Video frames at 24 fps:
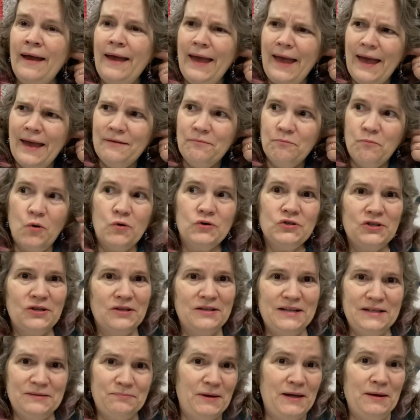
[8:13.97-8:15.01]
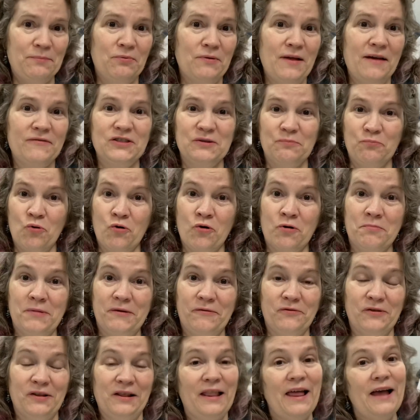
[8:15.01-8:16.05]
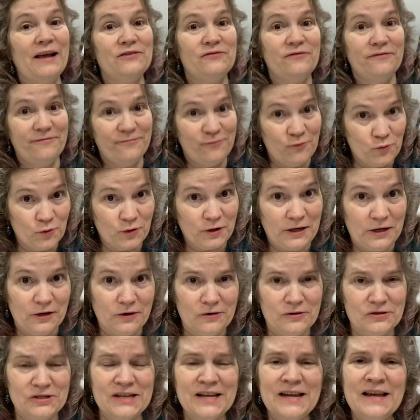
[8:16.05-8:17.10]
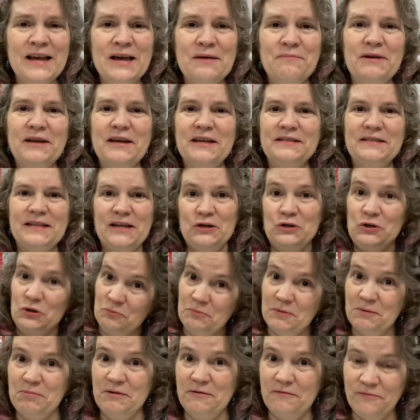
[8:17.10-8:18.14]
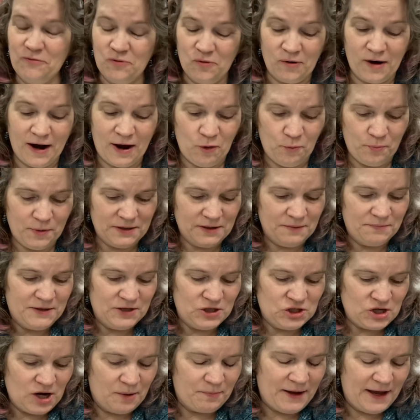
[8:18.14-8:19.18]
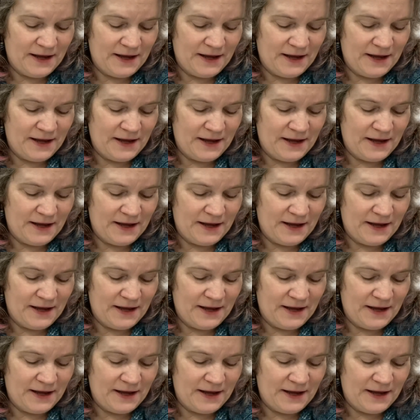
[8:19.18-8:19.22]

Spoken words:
And most of these people have supported me for the last 4 years because they knew me before I opened up this shop.